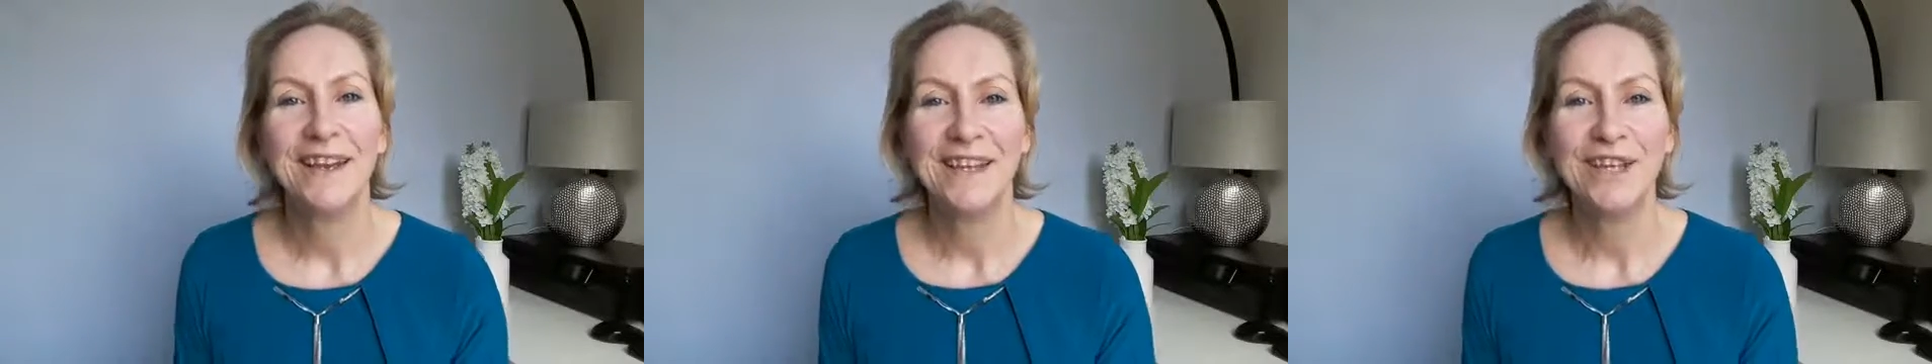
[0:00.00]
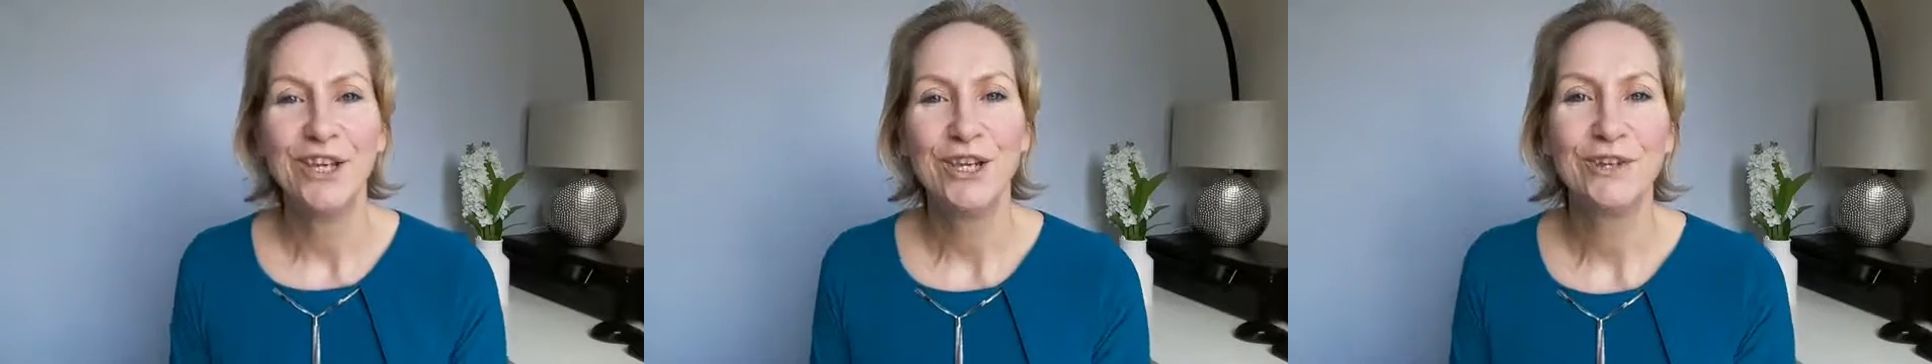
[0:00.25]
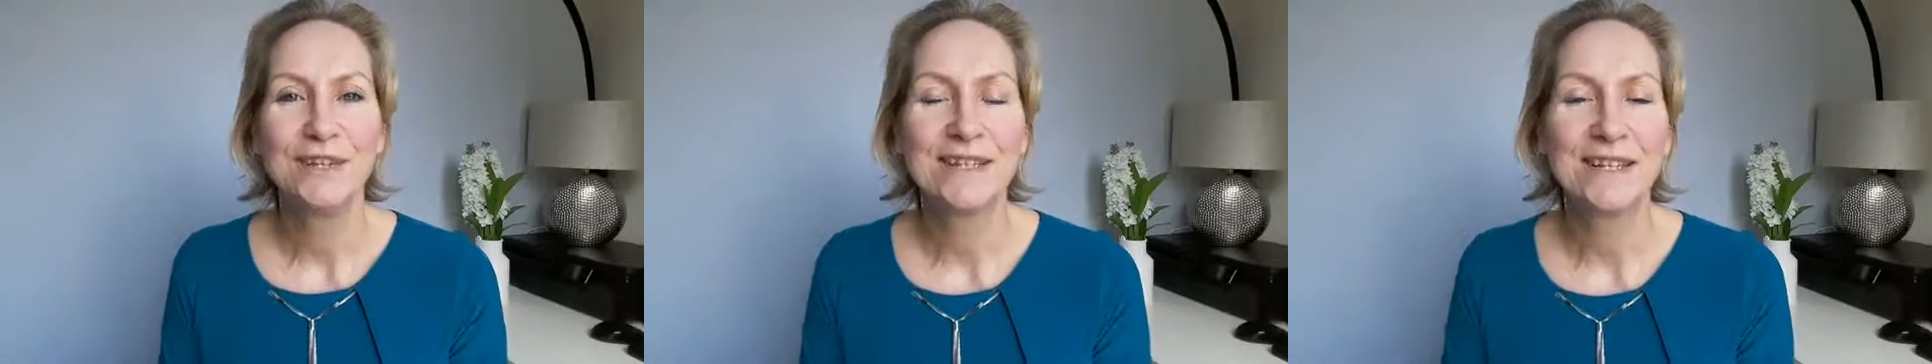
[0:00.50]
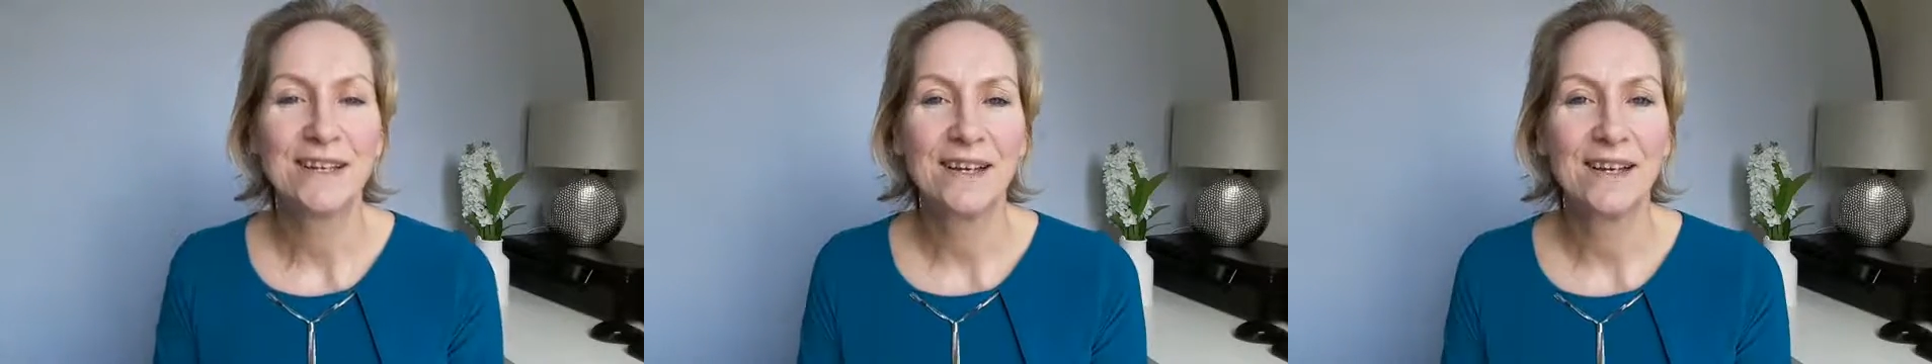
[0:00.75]
use
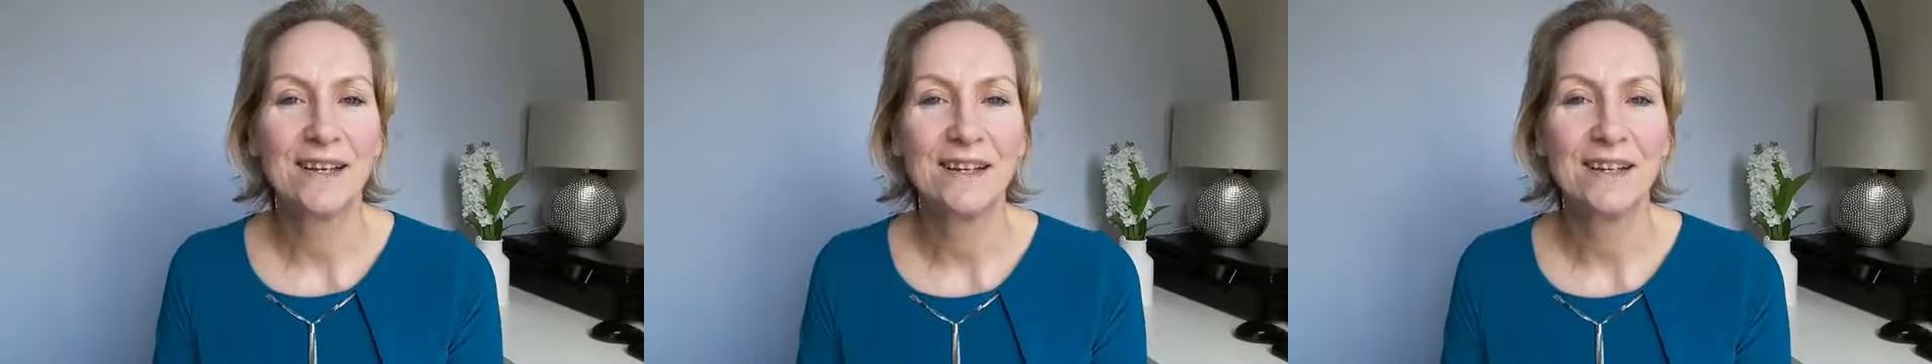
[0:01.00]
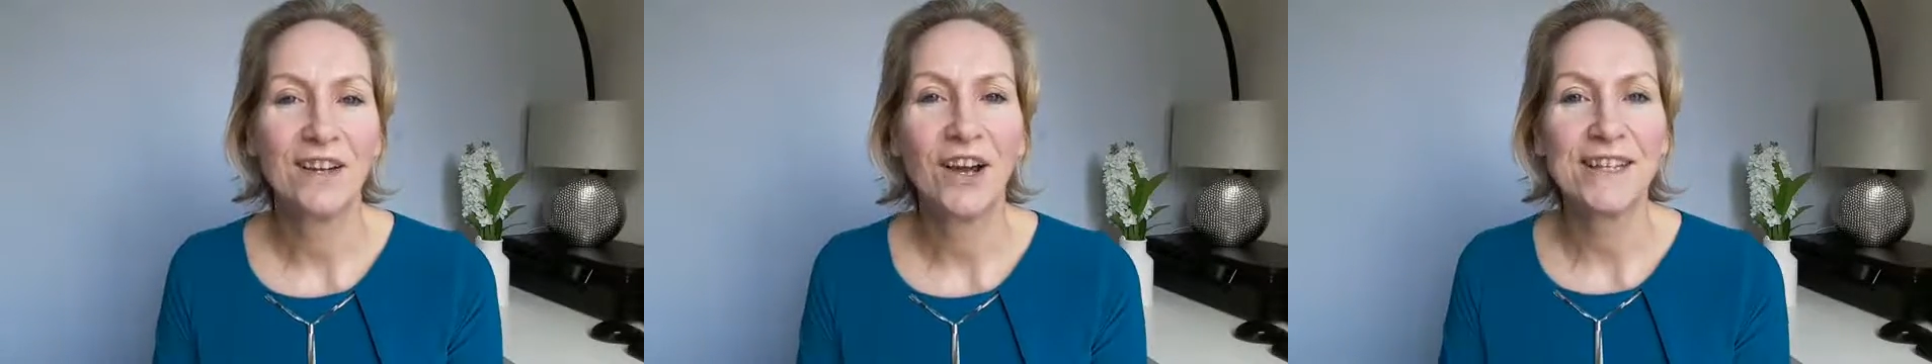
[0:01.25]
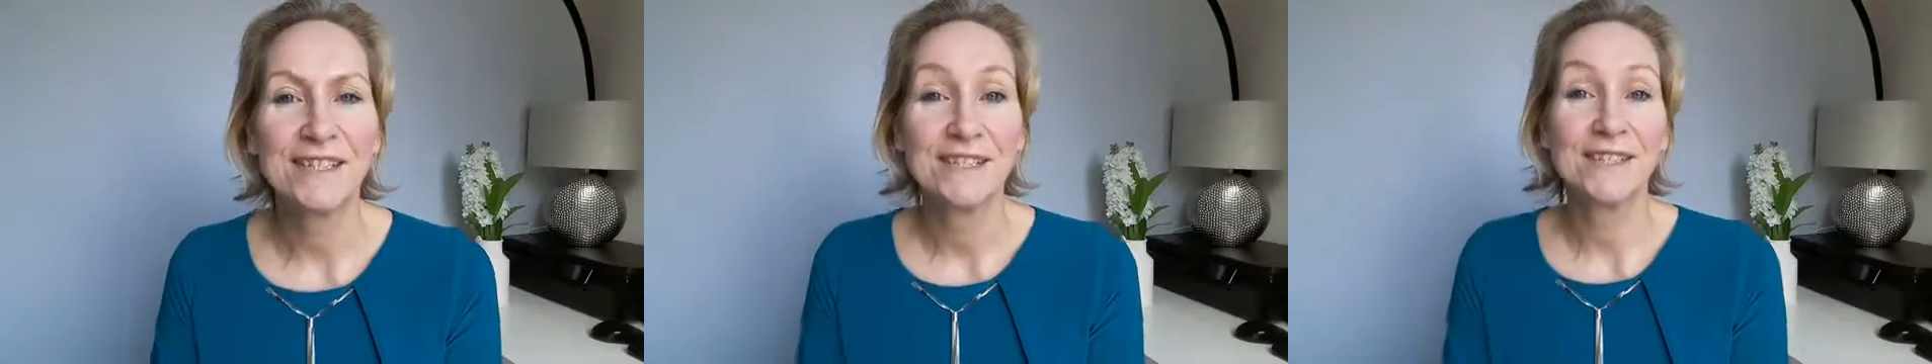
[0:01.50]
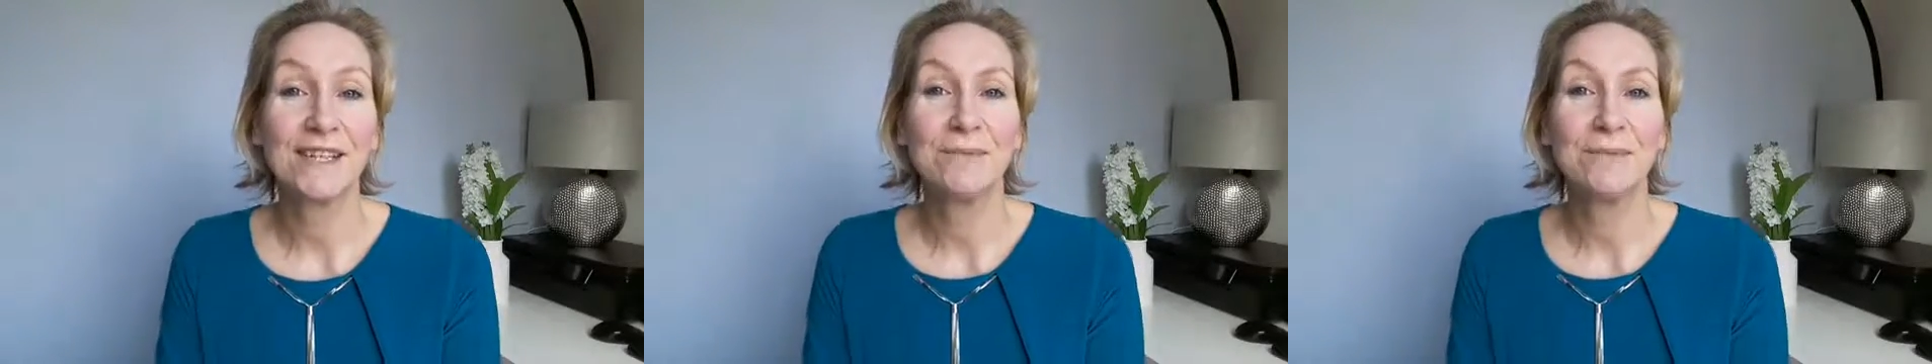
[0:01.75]
licensed